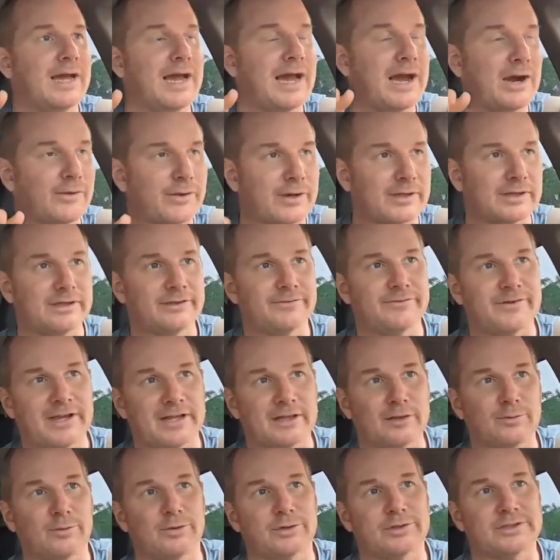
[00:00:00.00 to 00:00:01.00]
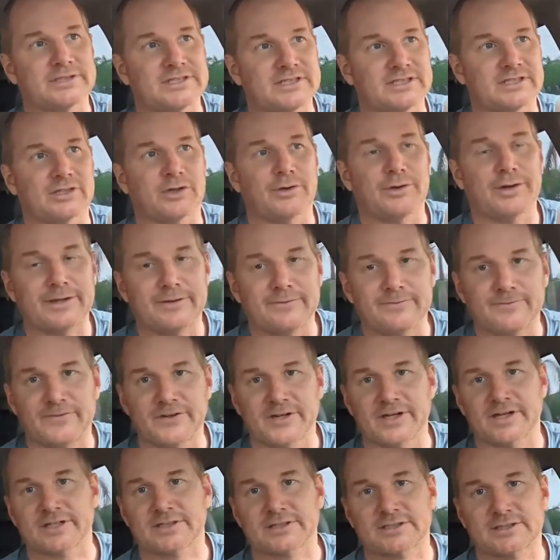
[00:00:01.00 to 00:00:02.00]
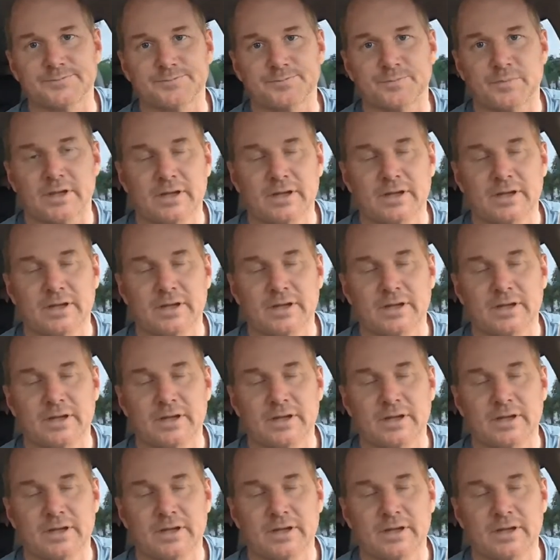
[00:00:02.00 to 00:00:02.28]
How readily available is it to go ahead and fix?